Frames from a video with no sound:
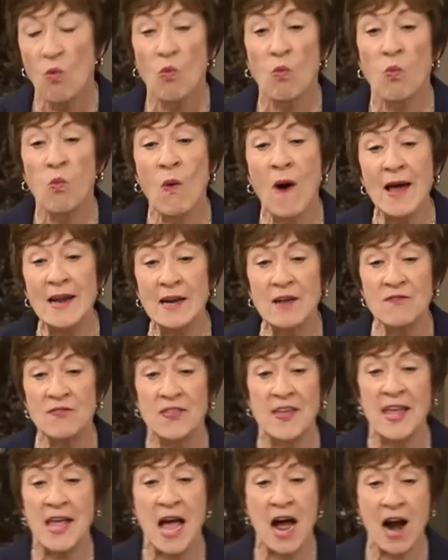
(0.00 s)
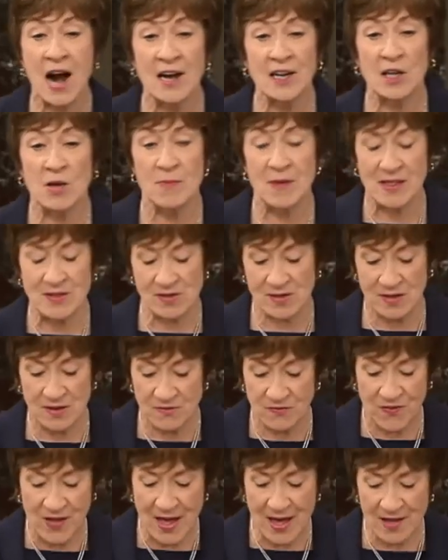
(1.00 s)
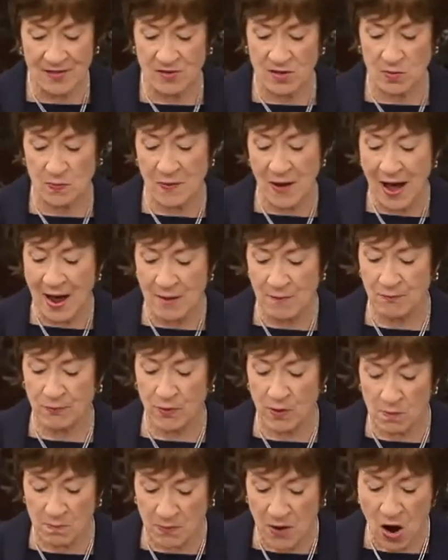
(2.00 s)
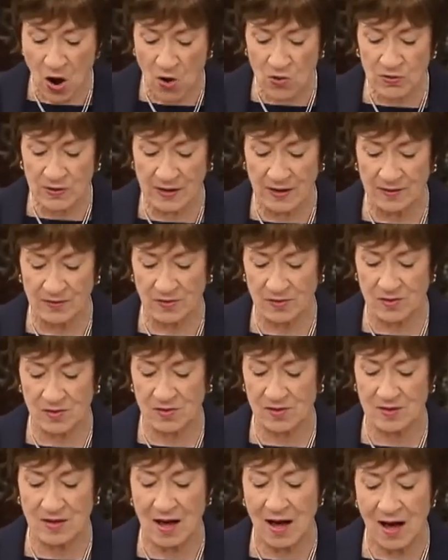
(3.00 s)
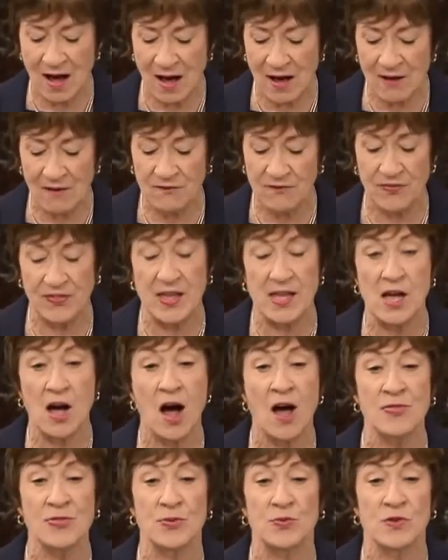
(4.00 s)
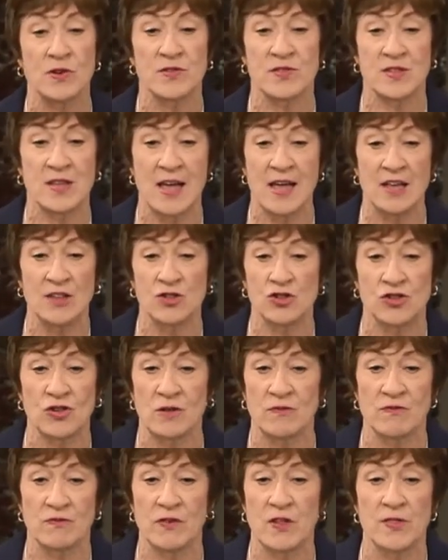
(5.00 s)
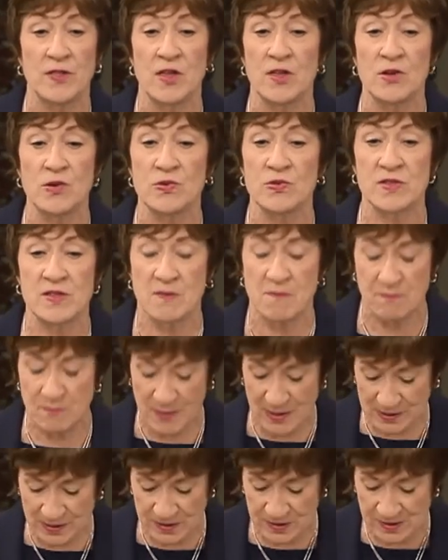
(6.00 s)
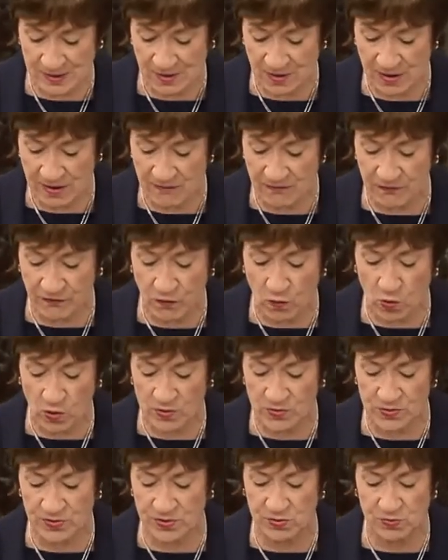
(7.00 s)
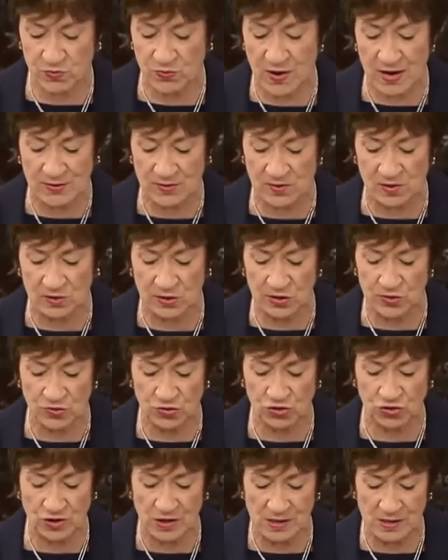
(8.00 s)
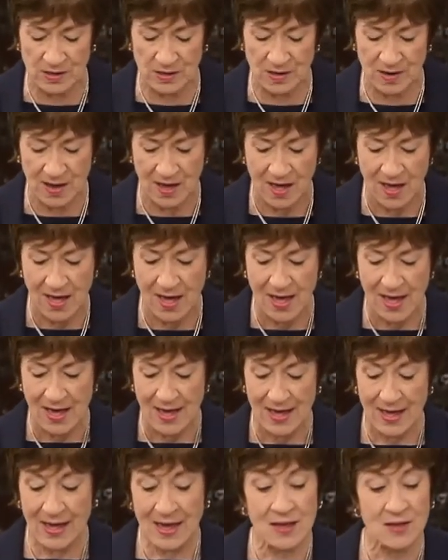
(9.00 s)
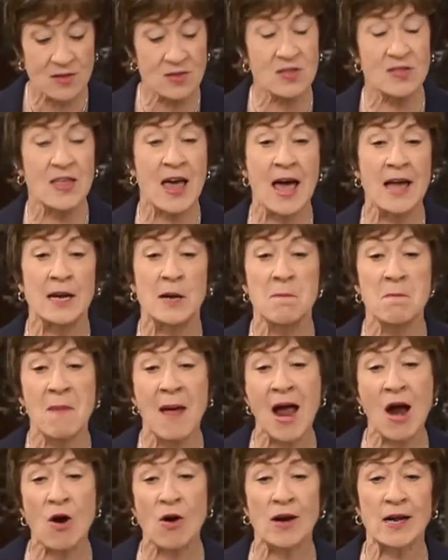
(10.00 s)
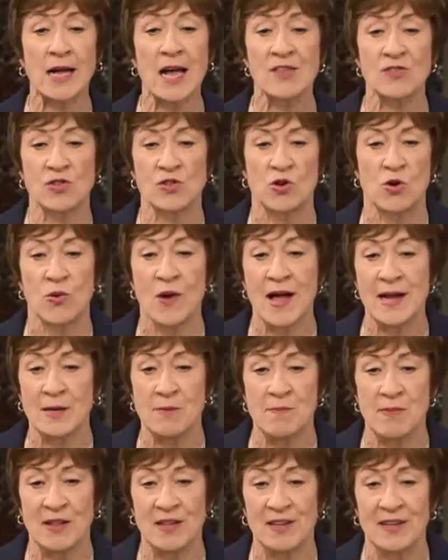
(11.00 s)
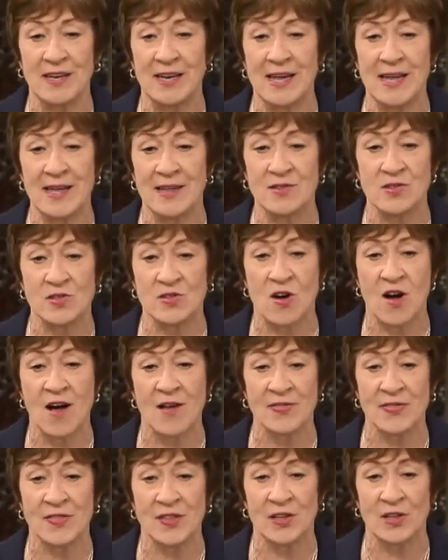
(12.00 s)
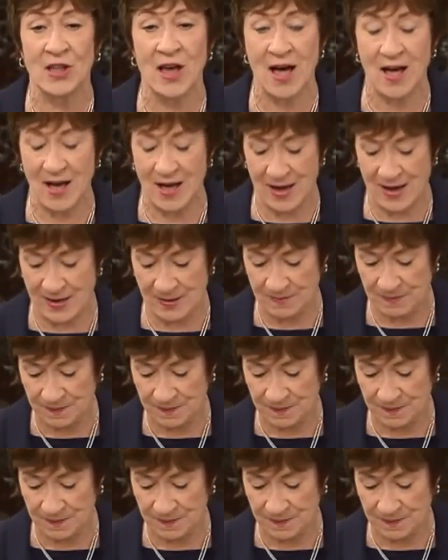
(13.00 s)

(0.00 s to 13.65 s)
One of the arguments advanced by proponents of the authorization for the use of military force resolution is that America's credibility is on the line.